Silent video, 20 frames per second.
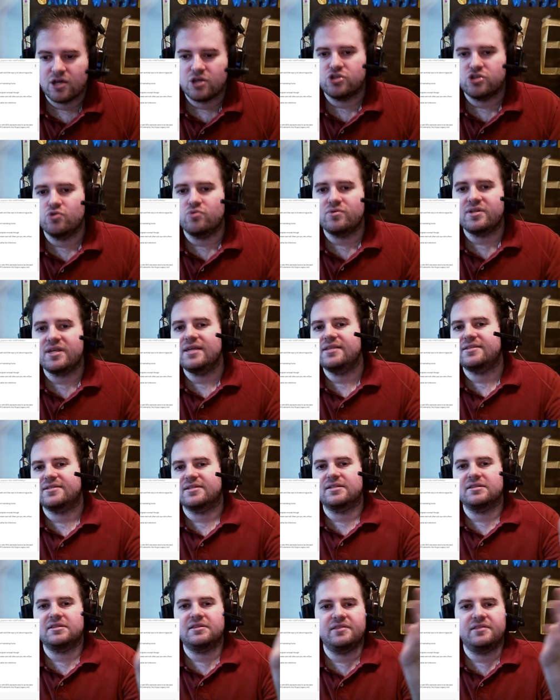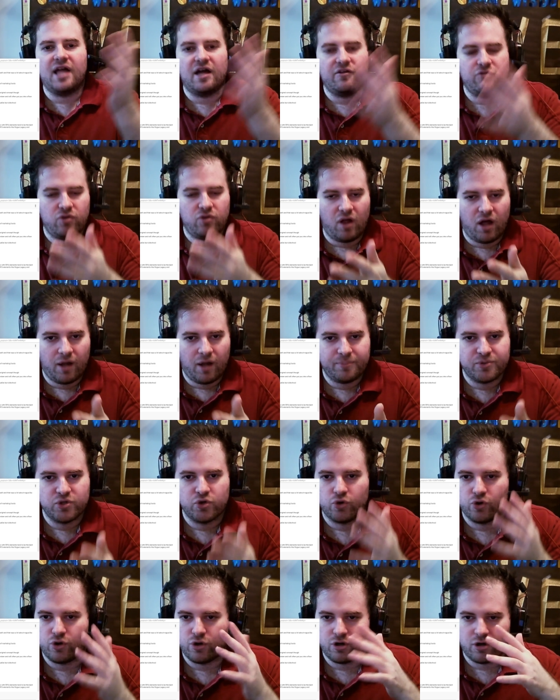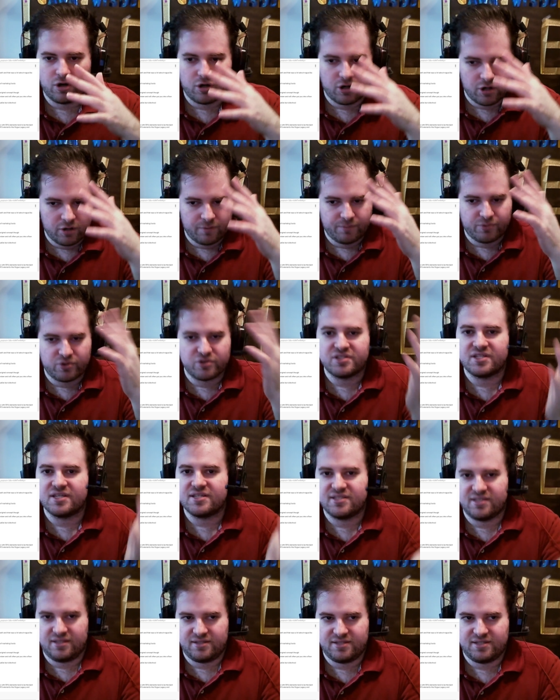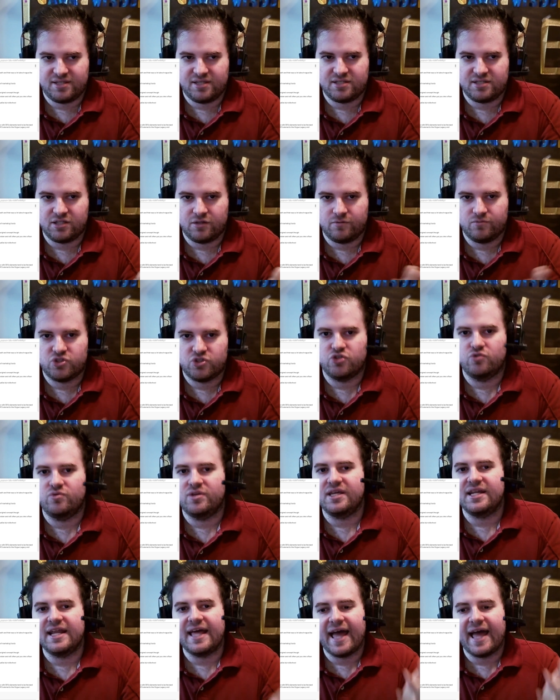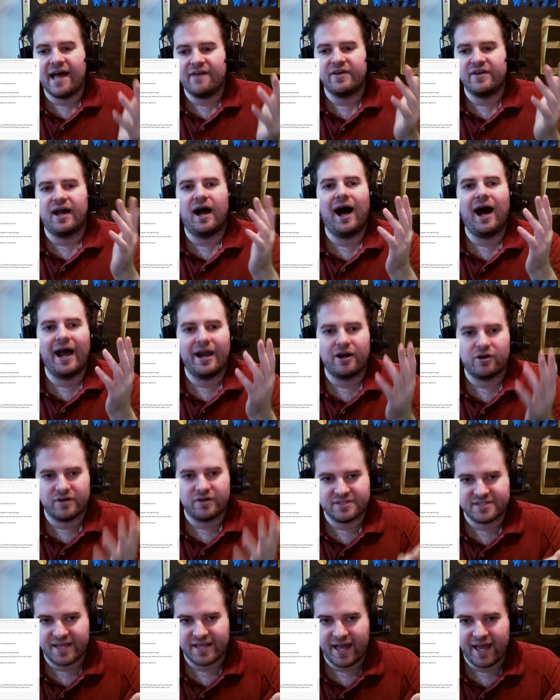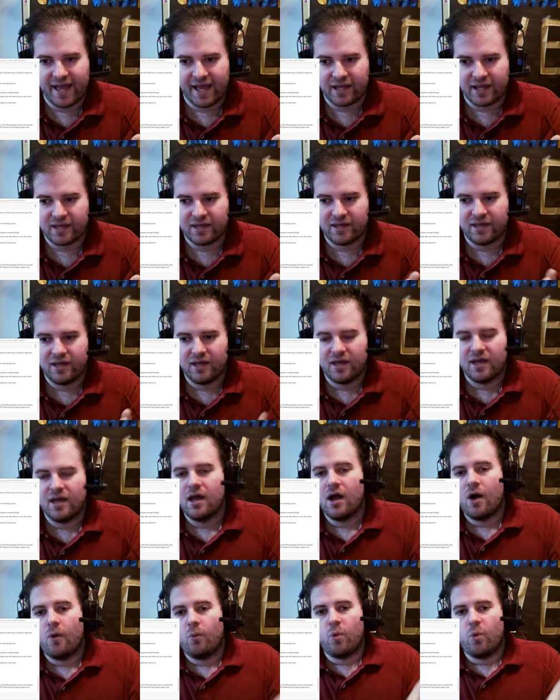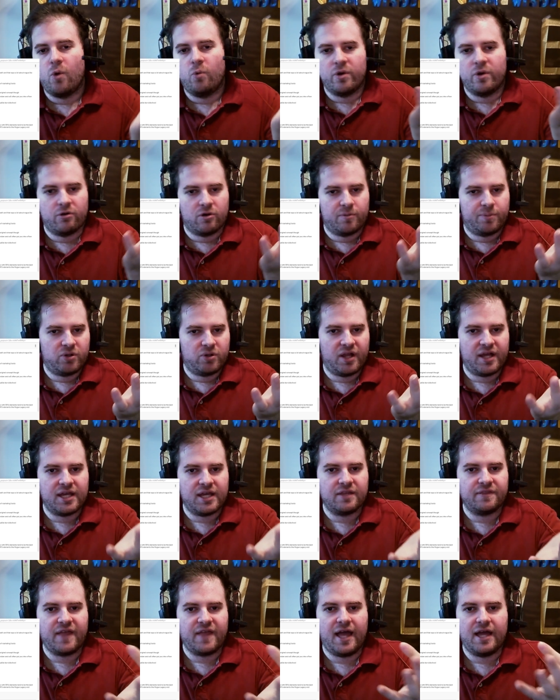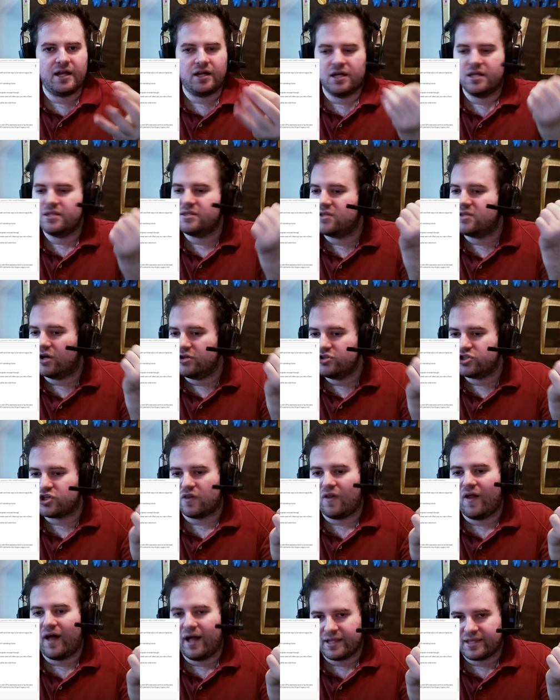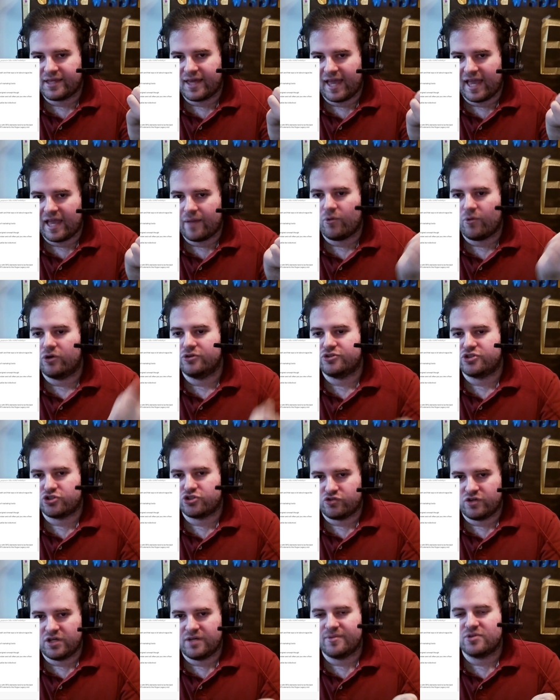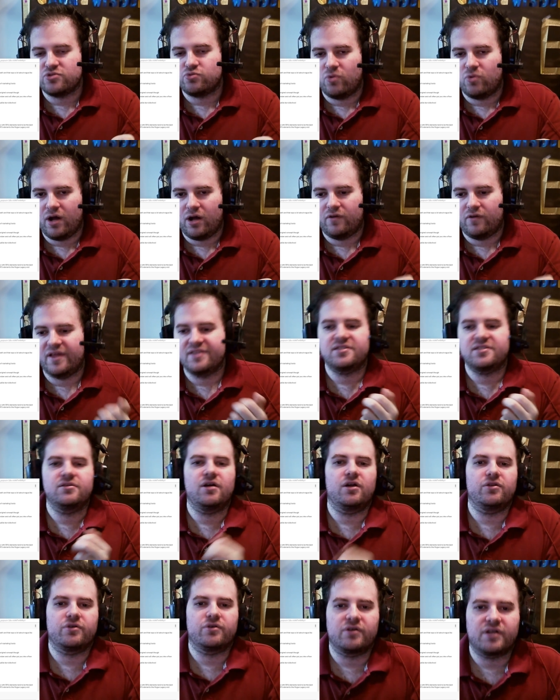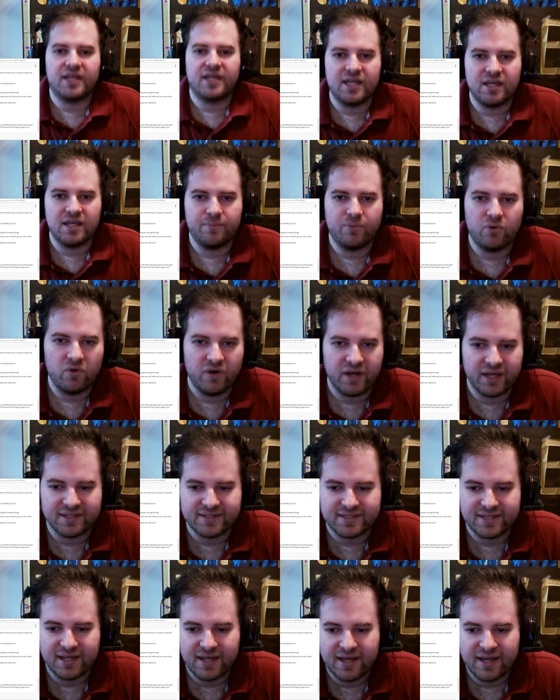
You need to level up your persistence systems. You need to have a higher attack. When we were playing that uh, Dungeonlot game on stream as well, that's another key point.